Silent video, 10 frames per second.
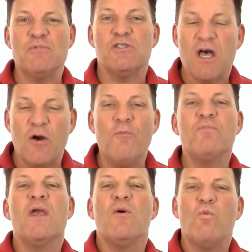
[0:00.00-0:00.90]
so
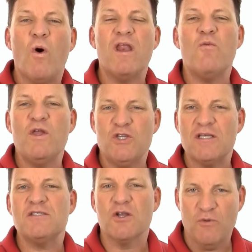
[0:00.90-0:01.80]
what did we
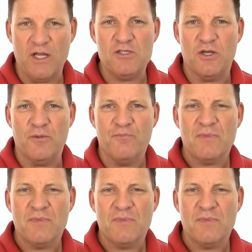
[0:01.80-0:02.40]
just agree to?